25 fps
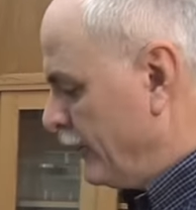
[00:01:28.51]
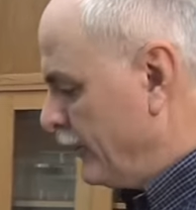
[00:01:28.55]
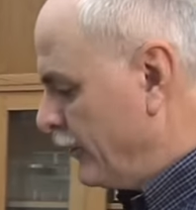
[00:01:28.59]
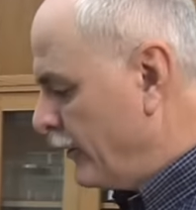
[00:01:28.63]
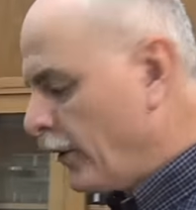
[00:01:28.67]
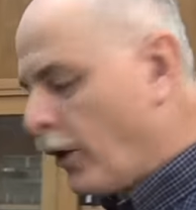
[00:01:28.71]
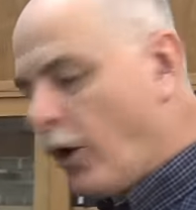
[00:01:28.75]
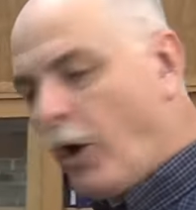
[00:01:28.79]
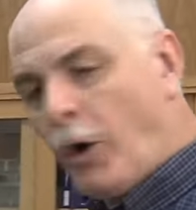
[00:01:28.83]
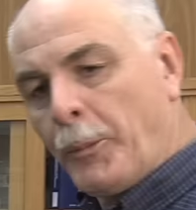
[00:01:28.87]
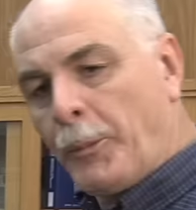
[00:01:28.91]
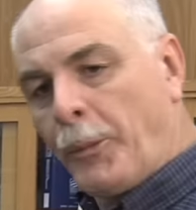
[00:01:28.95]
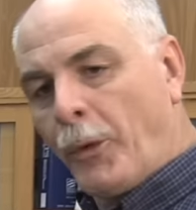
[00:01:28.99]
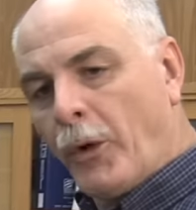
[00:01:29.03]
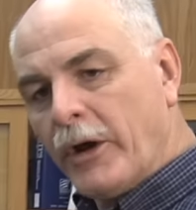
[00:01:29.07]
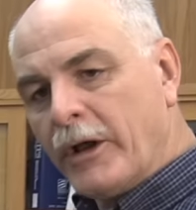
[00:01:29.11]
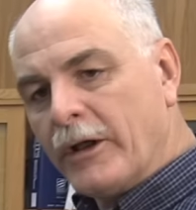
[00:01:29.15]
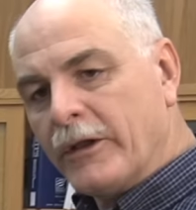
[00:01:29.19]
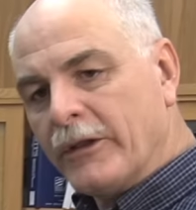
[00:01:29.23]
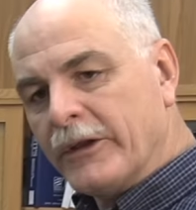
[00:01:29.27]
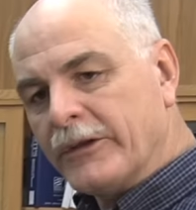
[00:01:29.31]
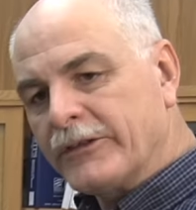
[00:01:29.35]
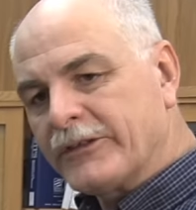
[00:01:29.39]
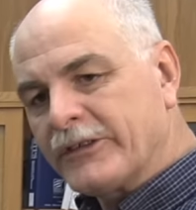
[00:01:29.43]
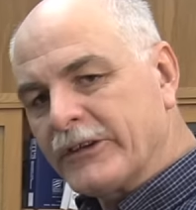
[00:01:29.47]
The whole point
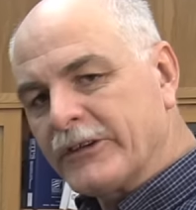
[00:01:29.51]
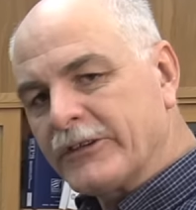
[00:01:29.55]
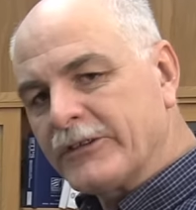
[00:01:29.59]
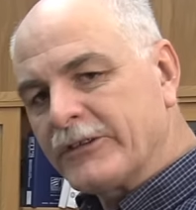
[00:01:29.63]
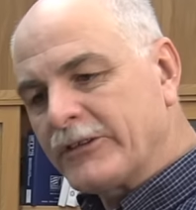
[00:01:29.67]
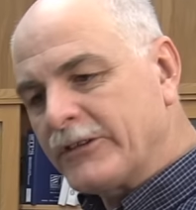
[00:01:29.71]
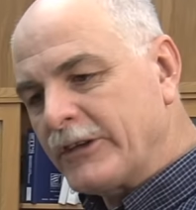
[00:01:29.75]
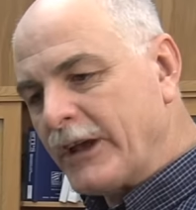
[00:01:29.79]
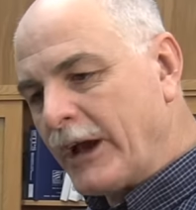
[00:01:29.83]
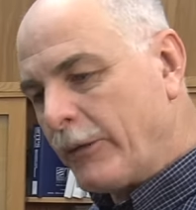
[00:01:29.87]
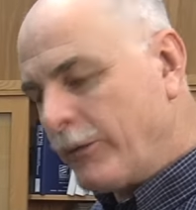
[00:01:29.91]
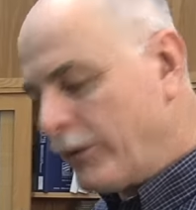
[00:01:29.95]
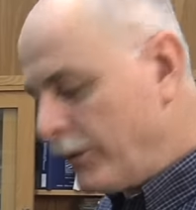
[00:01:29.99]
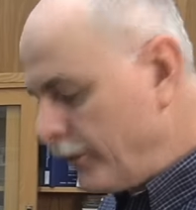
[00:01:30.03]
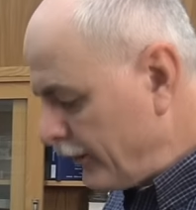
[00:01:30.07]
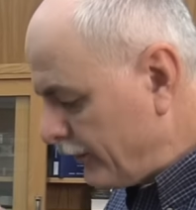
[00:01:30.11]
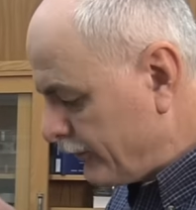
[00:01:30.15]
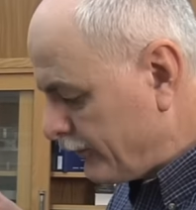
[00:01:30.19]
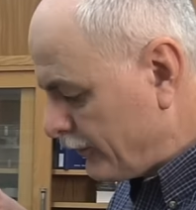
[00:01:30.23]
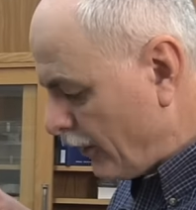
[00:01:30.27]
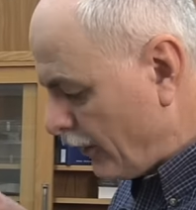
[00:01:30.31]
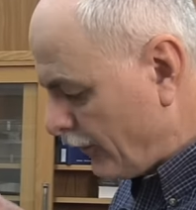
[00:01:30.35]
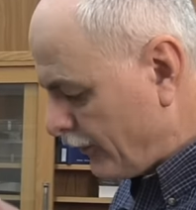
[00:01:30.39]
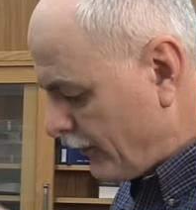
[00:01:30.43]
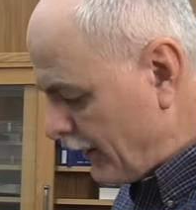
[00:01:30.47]
of this is, is that when we
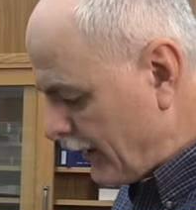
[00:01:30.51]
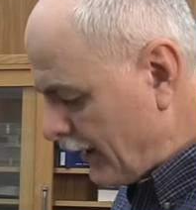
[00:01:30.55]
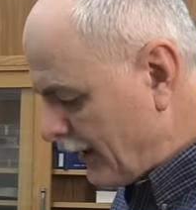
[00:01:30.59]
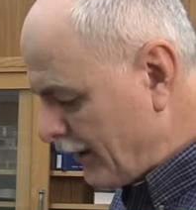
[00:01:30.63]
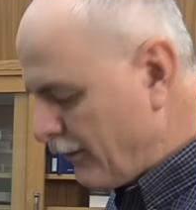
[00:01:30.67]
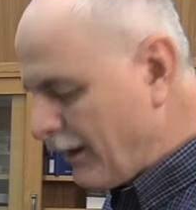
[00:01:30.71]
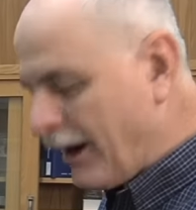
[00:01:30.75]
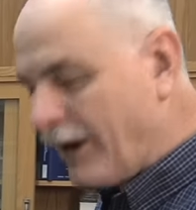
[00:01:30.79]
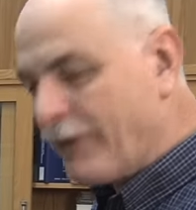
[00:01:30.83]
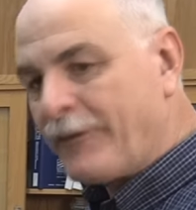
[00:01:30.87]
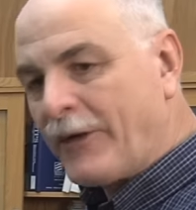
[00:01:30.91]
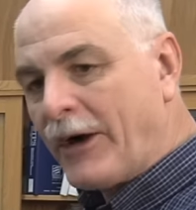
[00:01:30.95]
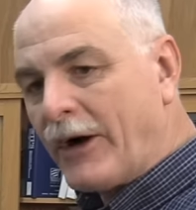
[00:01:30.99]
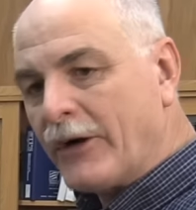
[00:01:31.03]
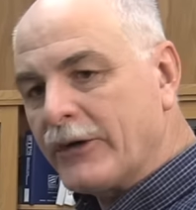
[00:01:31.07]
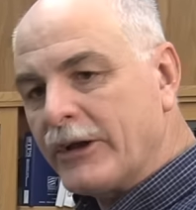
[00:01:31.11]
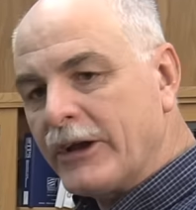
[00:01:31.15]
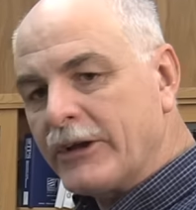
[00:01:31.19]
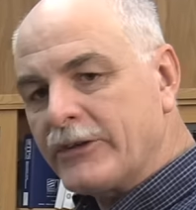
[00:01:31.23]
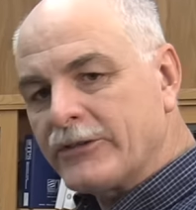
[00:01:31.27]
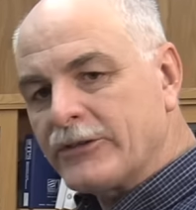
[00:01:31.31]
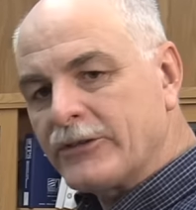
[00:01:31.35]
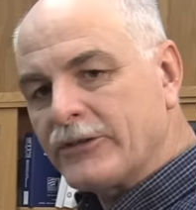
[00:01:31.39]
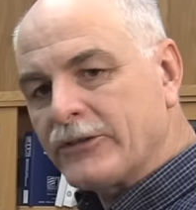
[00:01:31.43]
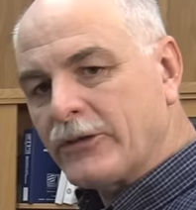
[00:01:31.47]
start thinking about
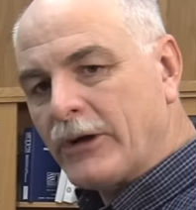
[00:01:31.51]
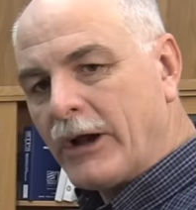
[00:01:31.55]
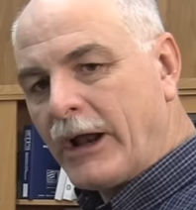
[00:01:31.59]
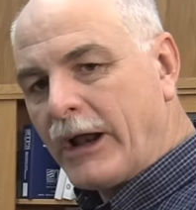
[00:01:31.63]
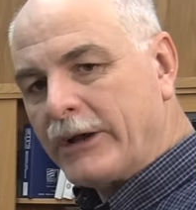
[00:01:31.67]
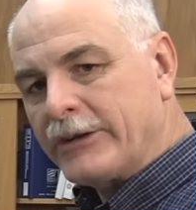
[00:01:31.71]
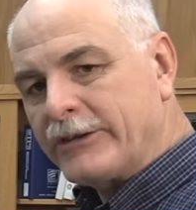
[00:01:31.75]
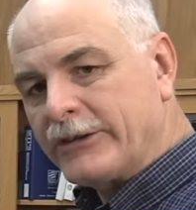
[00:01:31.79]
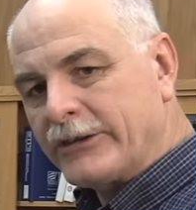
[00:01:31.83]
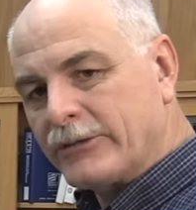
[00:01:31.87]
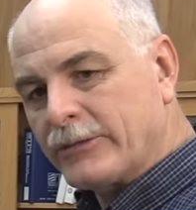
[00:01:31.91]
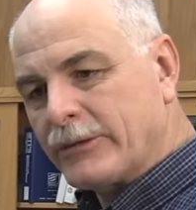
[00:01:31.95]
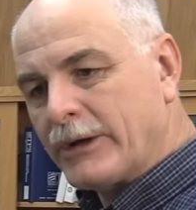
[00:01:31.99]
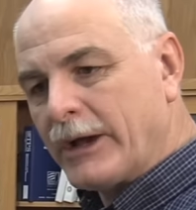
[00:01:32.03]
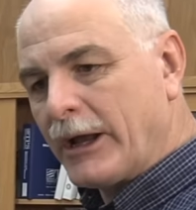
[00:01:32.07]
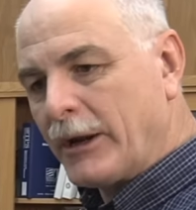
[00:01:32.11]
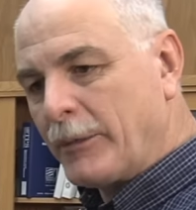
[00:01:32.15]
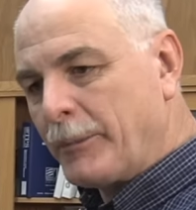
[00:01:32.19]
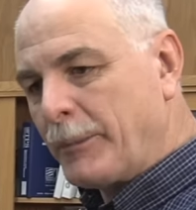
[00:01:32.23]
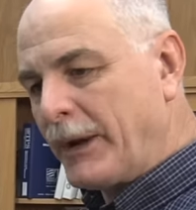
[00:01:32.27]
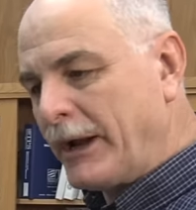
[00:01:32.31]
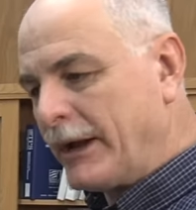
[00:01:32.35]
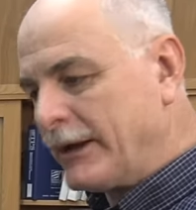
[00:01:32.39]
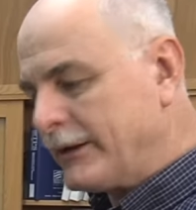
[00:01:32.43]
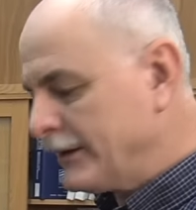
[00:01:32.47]
foundation strategies we've got to
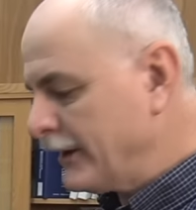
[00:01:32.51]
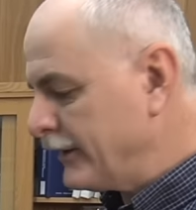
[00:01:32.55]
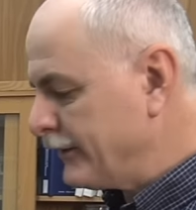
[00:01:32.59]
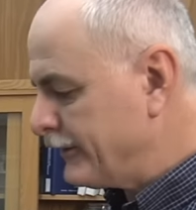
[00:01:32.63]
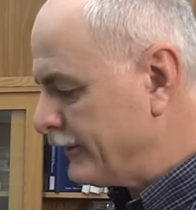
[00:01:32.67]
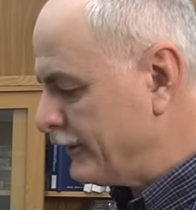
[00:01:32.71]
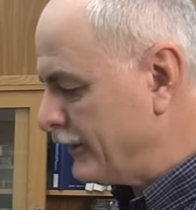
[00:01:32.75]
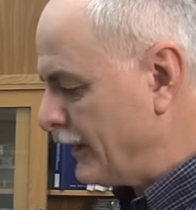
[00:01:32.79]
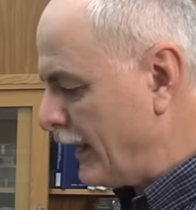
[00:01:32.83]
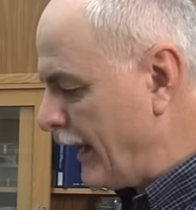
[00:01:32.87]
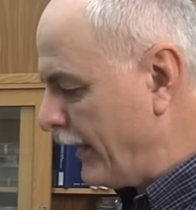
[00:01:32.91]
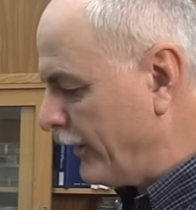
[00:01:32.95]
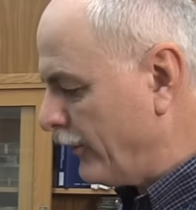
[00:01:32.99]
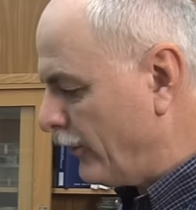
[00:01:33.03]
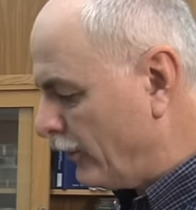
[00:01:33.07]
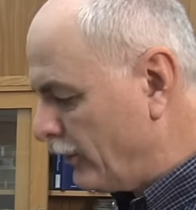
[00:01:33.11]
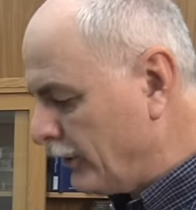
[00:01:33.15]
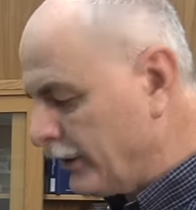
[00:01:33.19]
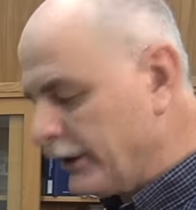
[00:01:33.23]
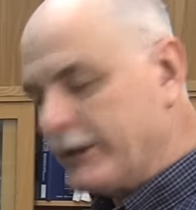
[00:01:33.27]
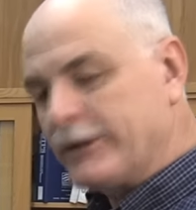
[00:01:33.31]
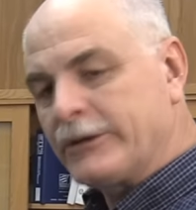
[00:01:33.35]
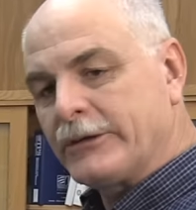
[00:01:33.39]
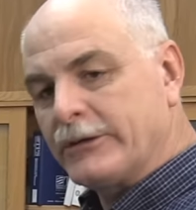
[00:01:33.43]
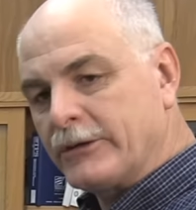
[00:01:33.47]
pay attention not
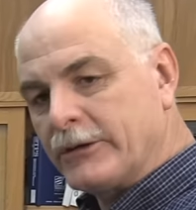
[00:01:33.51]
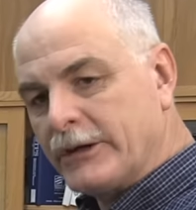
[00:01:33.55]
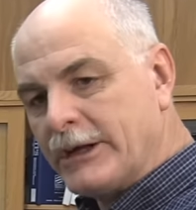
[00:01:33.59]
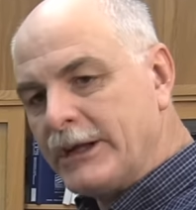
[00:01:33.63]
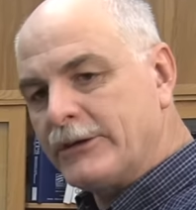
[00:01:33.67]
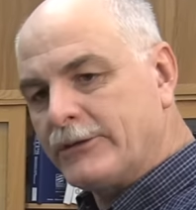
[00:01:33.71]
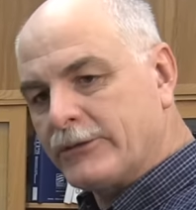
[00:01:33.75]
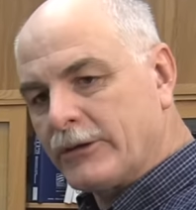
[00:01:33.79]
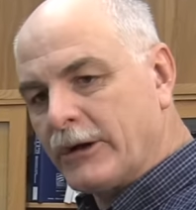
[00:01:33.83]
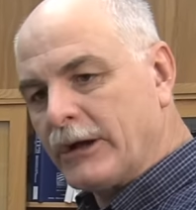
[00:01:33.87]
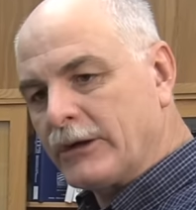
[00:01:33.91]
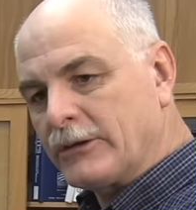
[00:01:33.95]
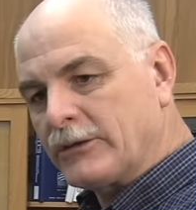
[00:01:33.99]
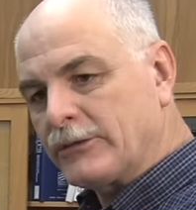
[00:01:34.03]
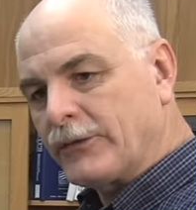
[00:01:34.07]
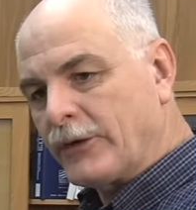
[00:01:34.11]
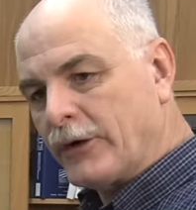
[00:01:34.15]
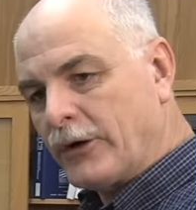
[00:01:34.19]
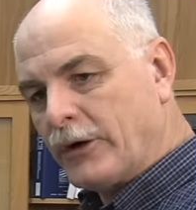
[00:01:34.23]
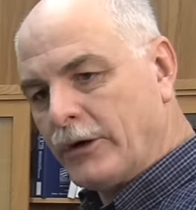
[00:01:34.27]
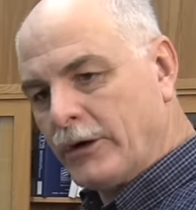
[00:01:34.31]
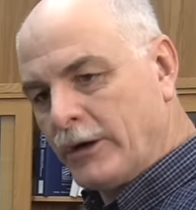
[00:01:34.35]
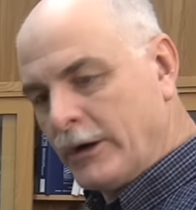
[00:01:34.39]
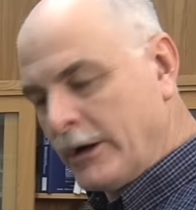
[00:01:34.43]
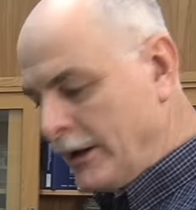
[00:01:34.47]
only to heat
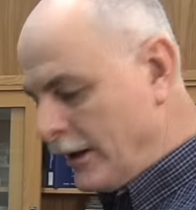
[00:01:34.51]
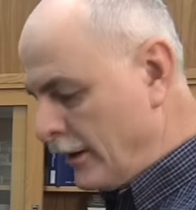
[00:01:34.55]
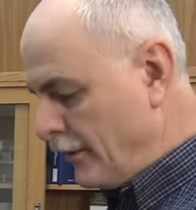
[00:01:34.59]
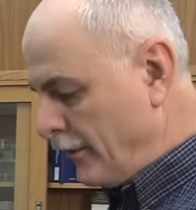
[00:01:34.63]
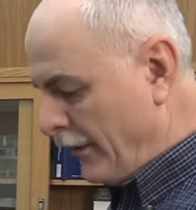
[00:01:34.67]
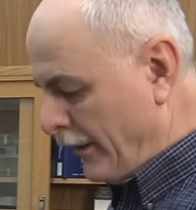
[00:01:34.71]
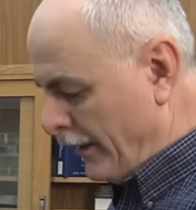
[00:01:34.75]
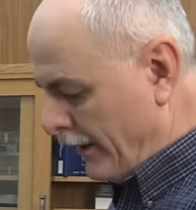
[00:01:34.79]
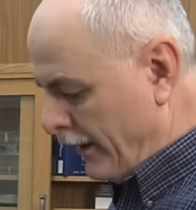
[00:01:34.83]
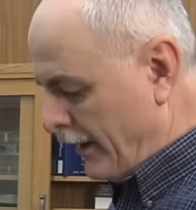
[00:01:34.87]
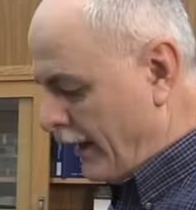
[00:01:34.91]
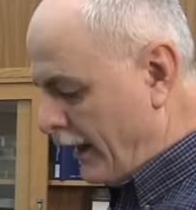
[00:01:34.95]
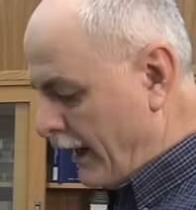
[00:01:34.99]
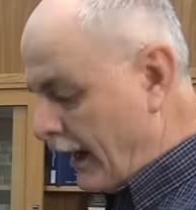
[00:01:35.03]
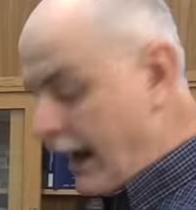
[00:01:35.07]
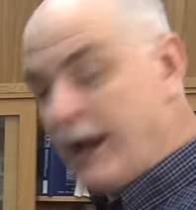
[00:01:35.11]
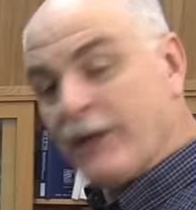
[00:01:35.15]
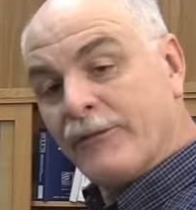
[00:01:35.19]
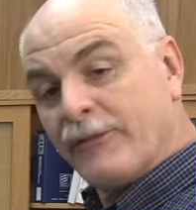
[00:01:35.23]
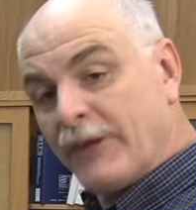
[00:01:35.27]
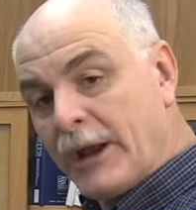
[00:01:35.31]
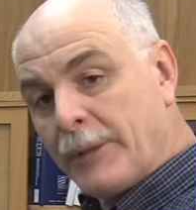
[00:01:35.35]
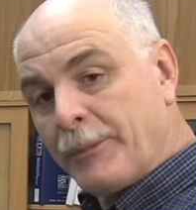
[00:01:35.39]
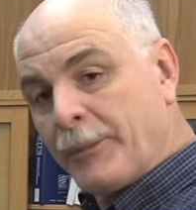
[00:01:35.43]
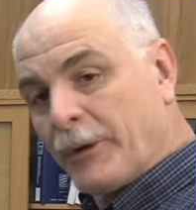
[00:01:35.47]
transfer
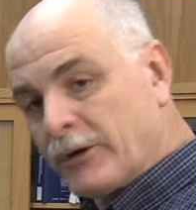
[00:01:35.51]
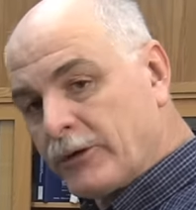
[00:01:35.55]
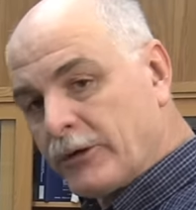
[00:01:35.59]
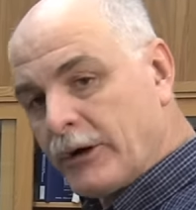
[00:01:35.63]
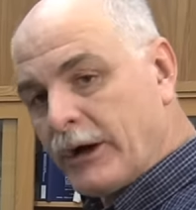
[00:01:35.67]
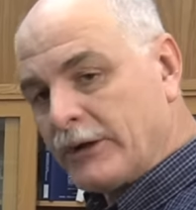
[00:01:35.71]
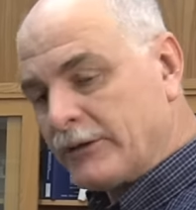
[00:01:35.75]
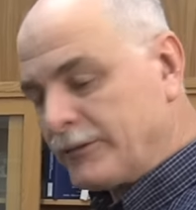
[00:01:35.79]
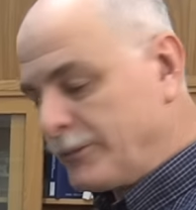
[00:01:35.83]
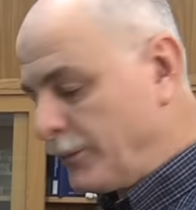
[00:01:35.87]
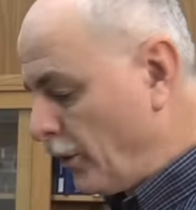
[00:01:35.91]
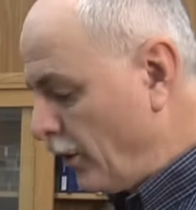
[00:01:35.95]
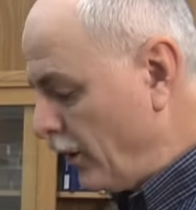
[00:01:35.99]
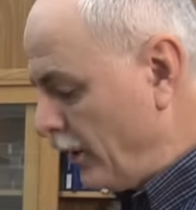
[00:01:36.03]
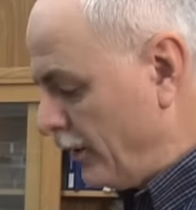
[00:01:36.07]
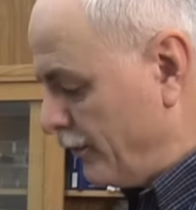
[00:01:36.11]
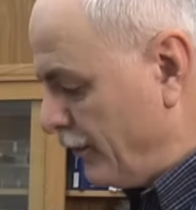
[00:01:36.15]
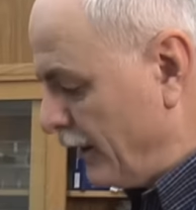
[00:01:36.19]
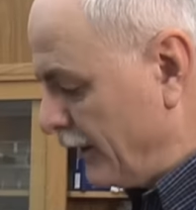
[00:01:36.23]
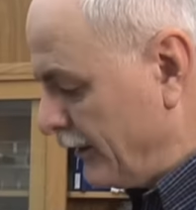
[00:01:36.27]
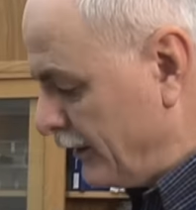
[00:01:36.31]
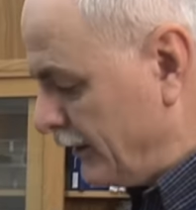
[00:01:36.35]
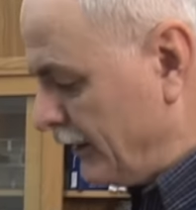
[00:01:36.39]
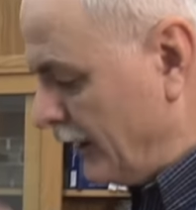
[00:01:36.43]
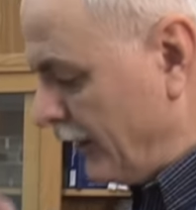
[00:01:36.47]
and vapor transport
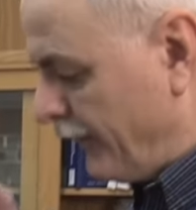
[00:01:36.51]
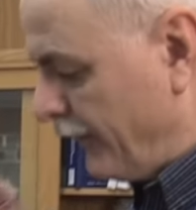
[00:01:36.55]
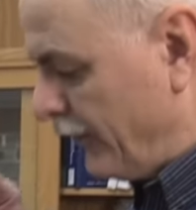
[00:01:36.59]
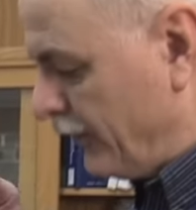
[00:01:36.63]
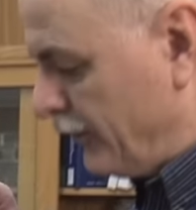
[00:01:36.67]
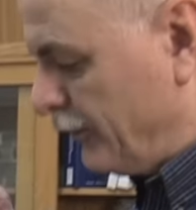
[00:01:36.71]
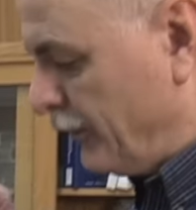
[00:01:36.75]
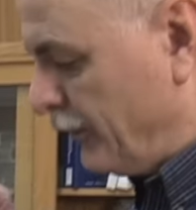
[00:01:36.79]
but the difference